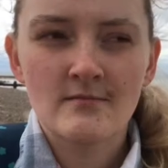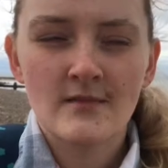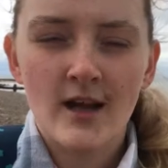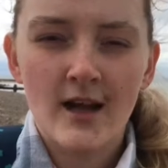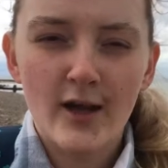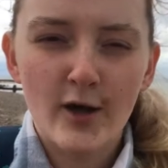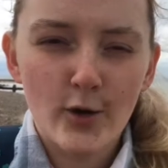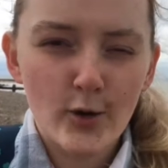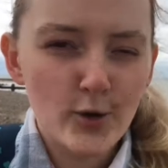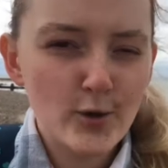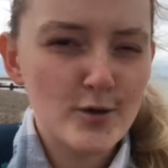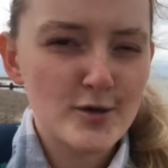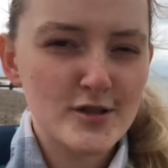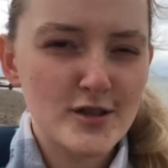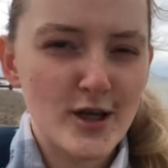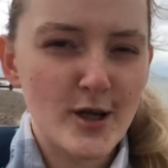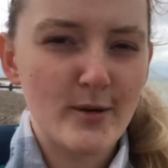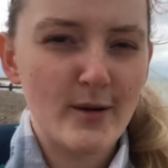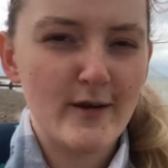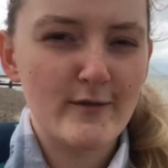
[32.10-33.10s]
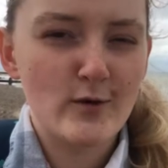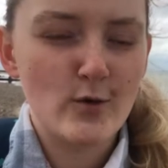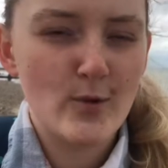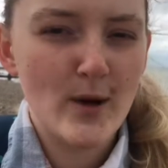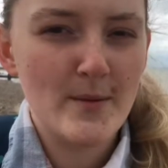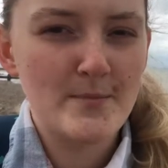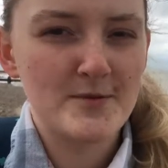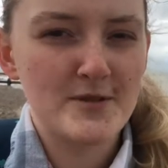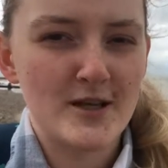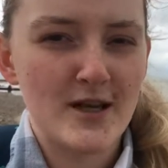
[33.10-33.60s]
I also have a
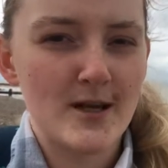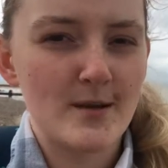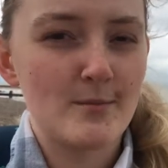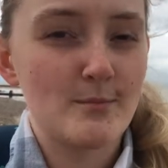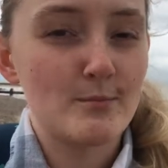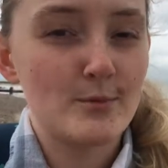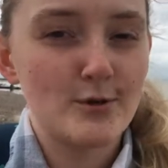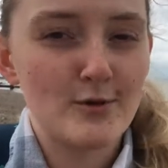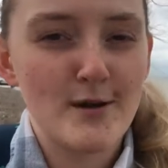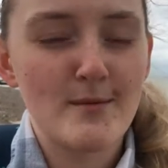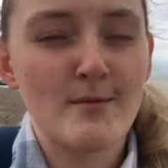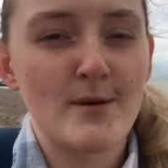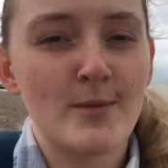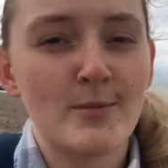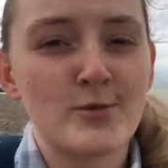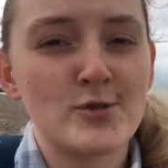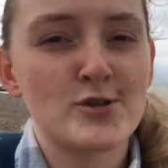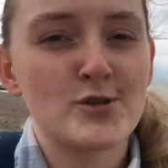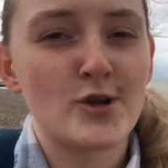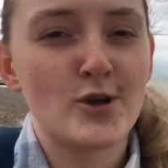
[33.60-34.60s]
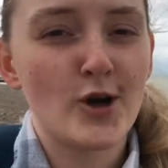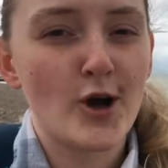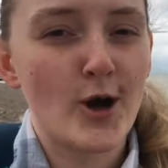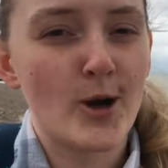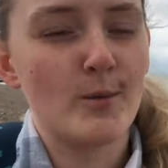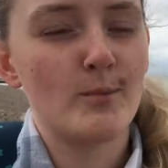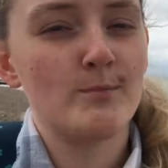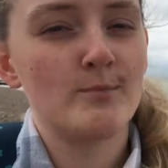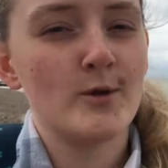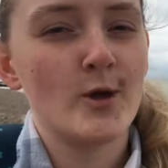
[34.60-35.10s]
website,
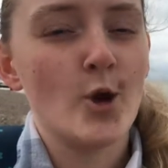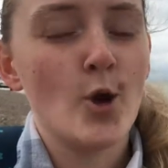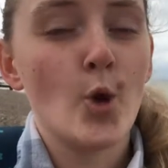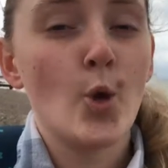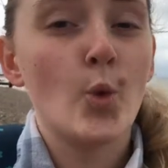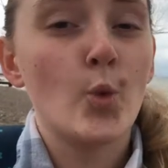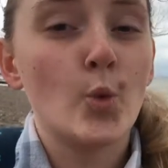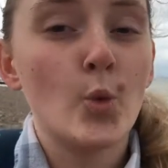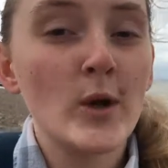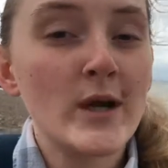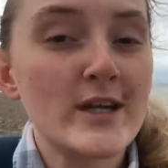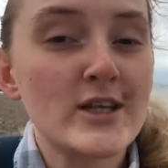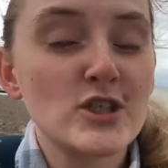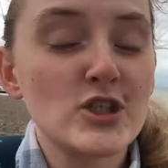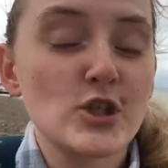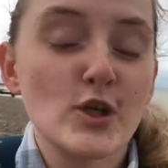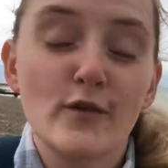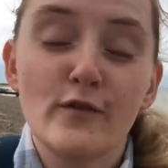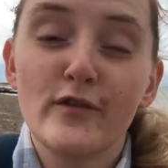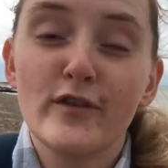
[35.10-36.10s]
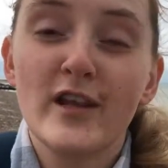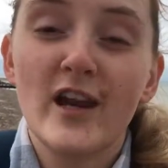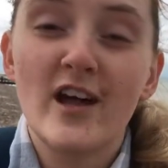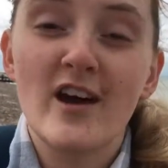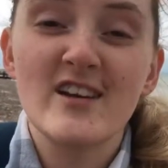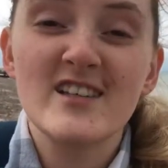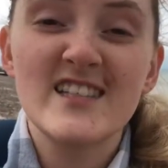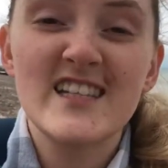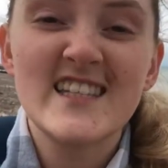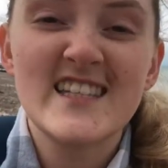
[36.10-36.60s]
marinemumbles.com, which for the
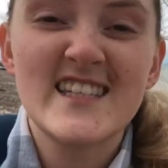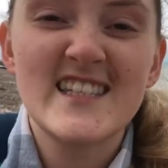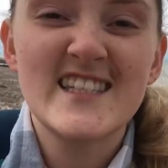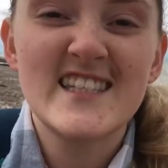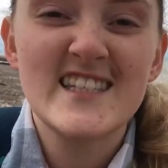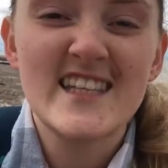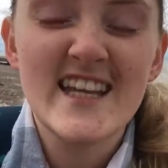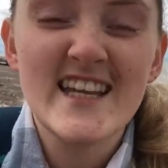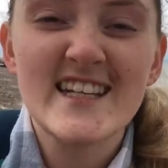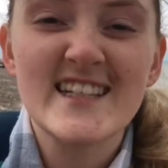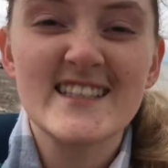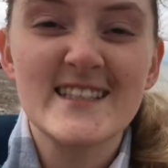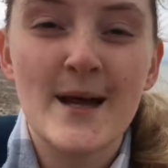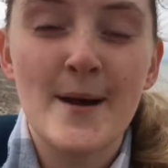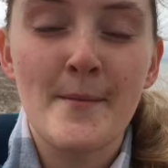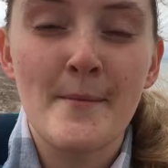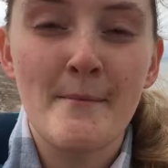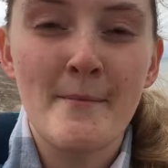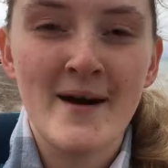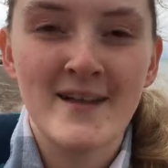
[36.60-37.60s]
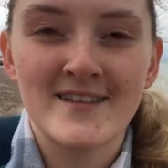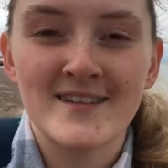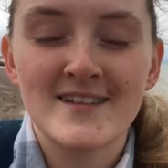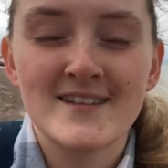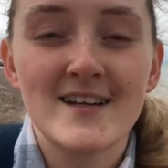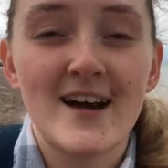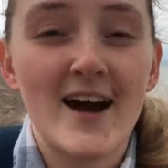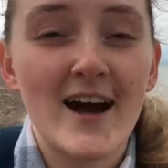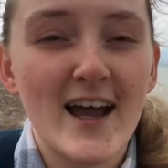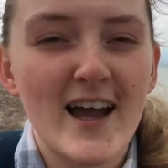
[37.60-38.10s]
last 6 months
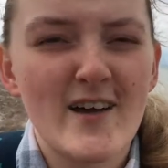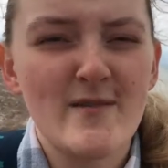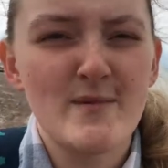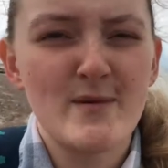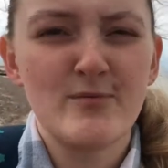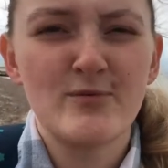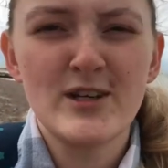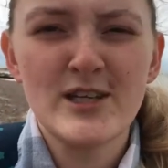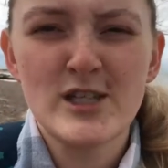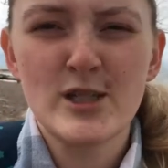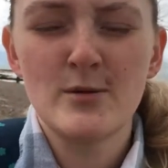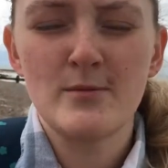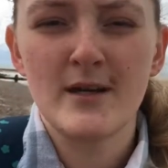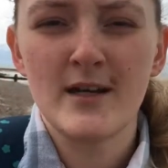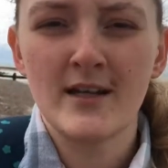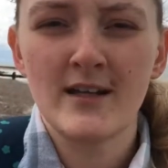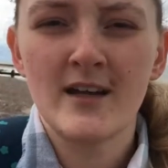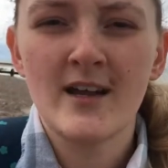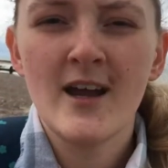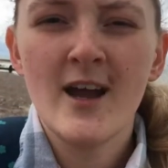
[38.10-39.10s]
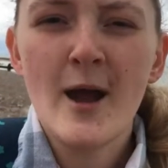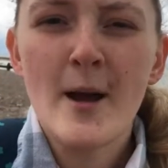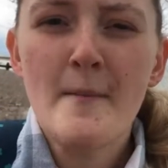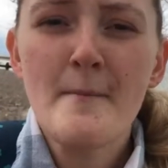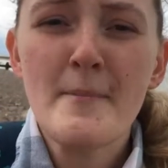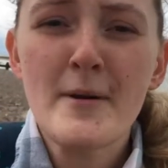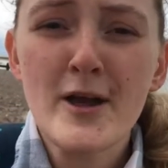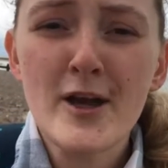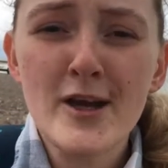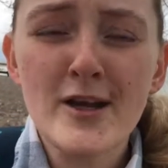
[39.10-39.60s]
I have been redoing,
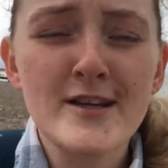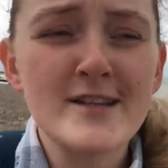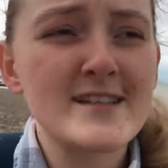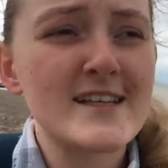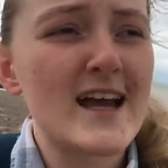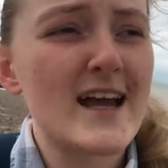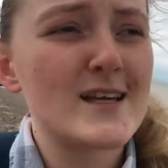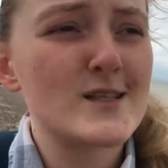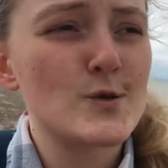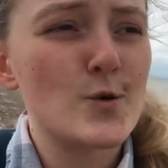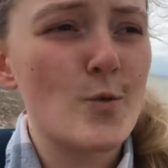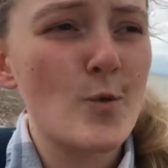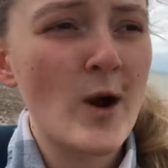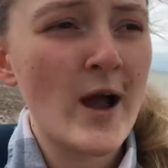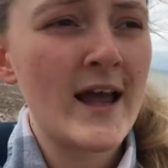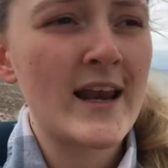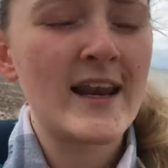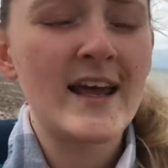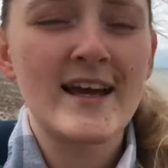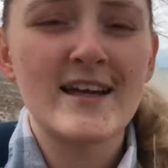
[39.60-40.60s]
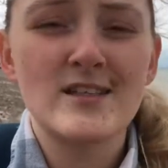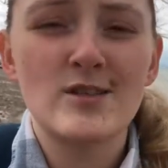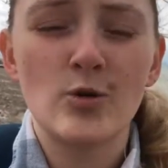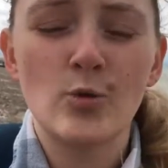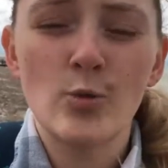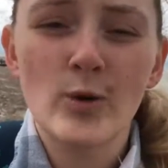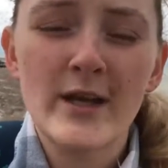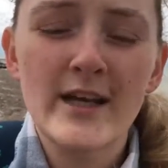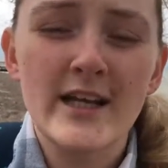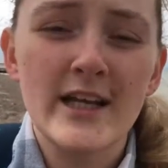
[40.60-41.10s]
because as well as the
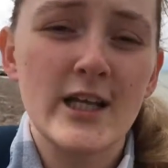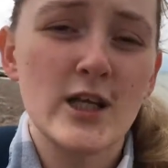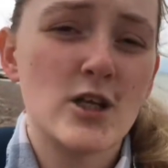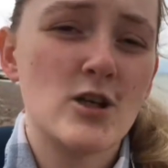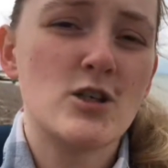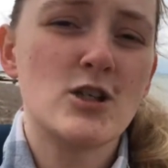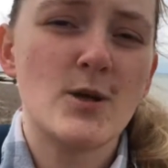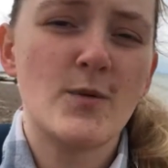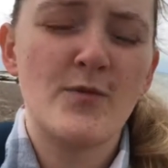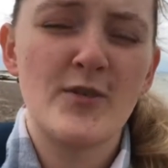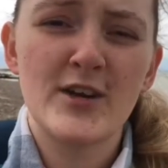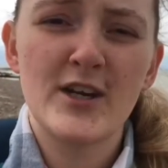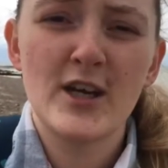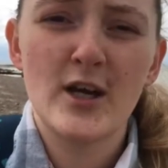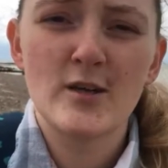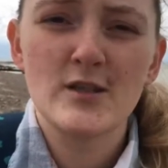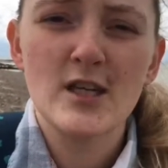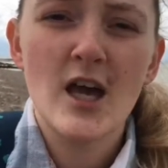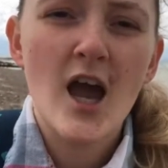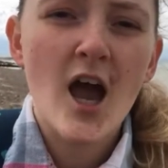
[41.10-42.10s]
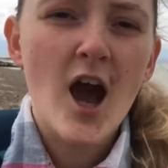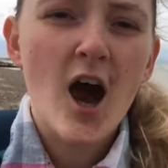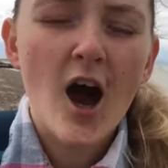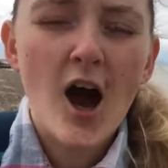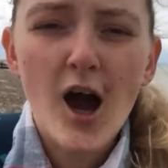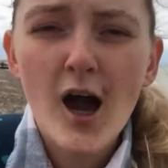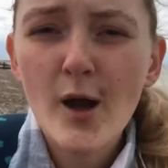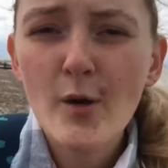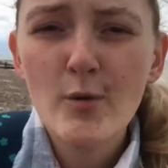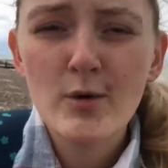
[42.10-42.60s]
weekly YouTube videos,
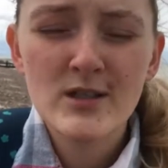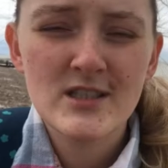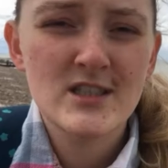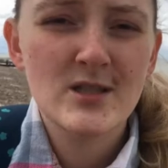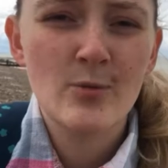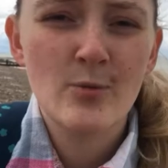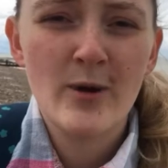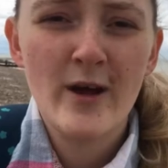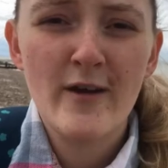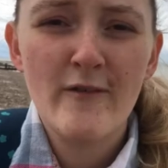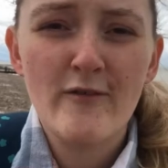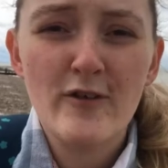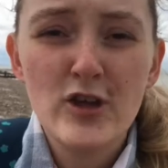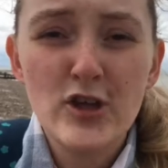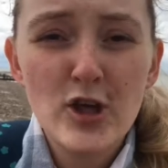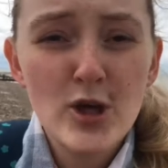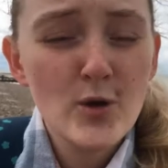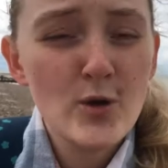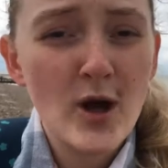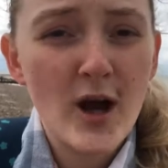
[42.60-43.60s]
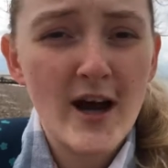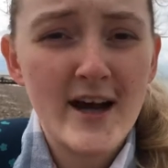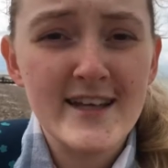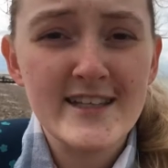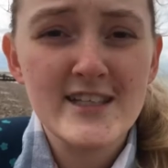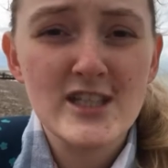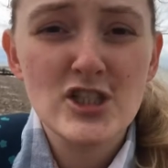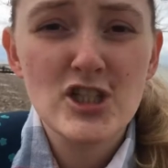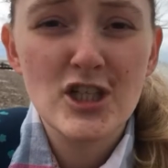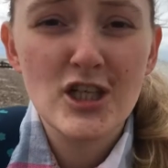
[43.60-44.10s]
I want somewhere for you
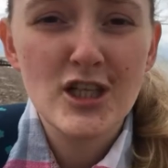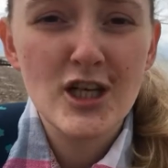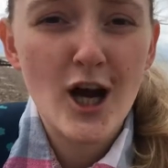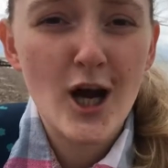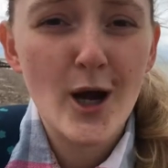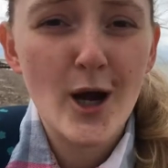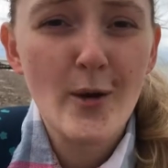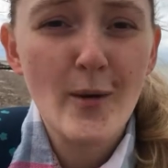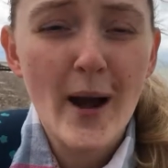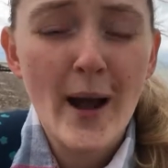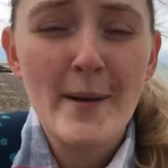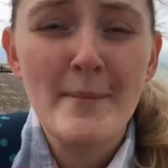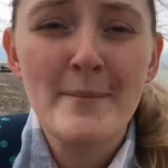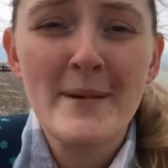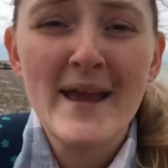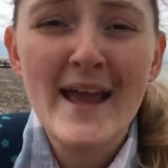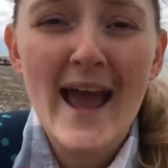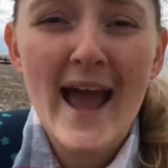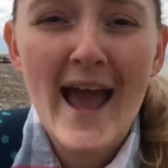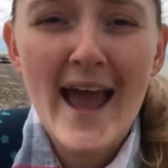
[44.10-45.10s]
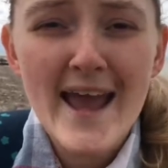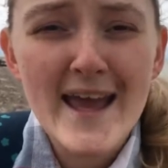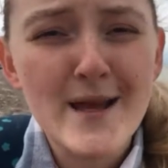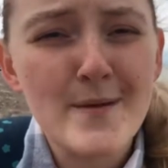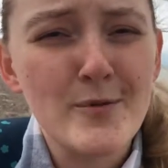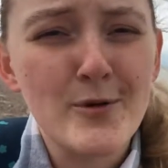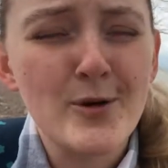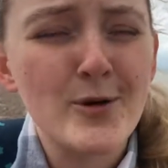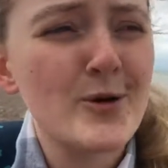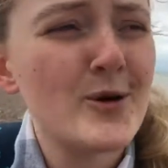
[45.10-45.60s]
guys to go and be
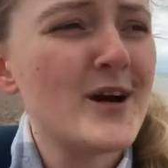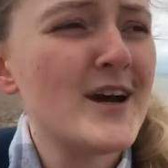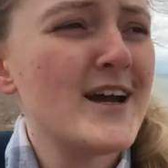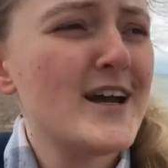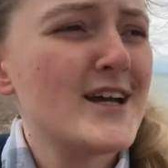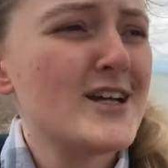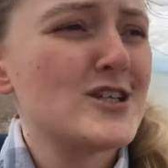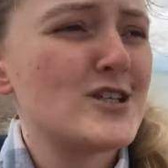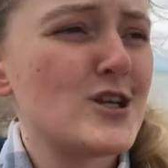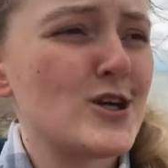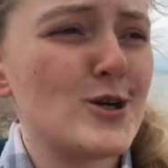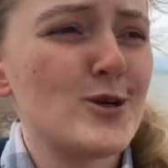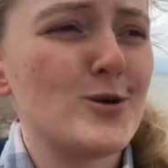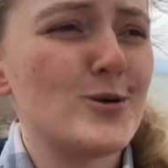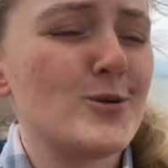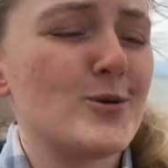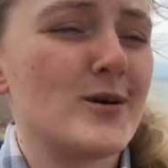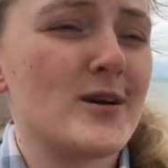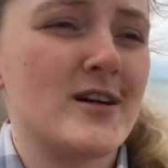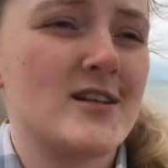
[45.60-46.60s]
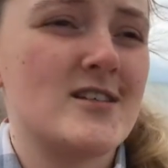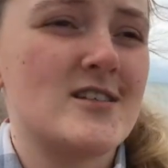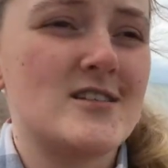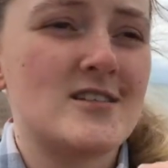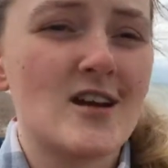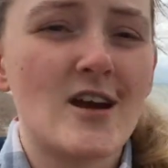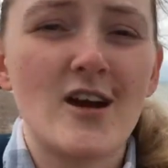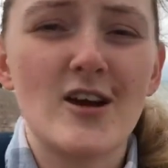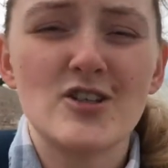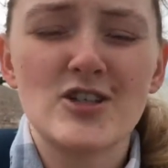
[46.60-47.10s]
able to
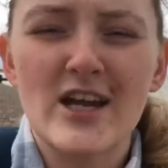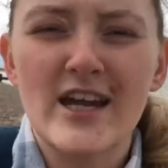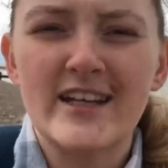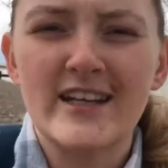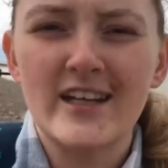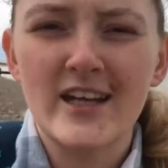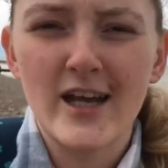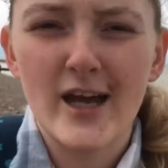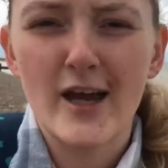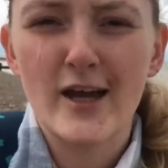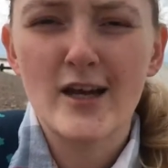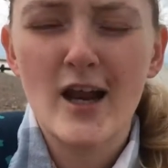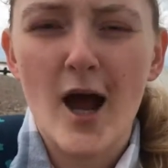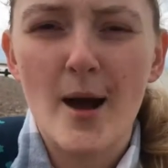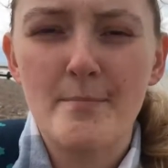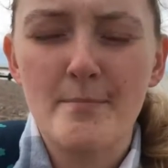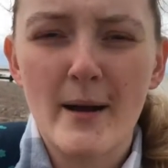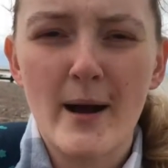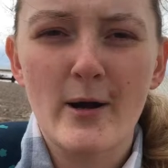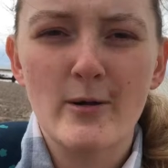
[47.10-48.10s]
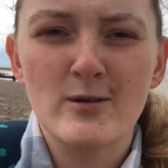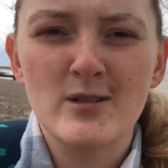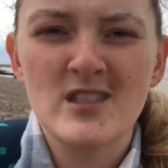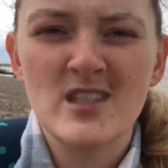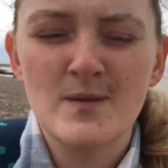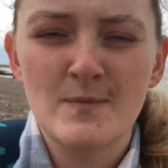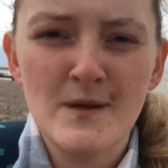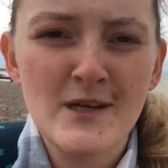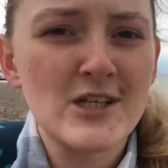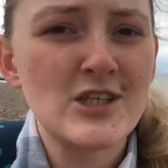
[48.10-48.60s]
search and learn about
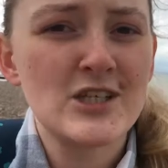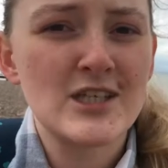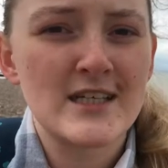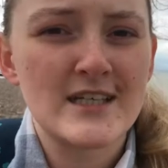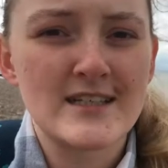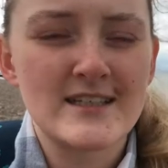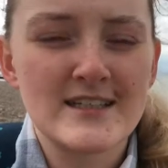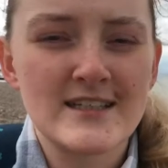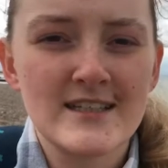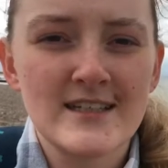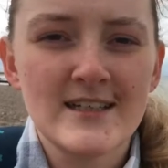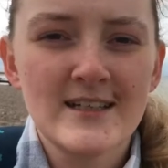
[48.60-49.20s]
species.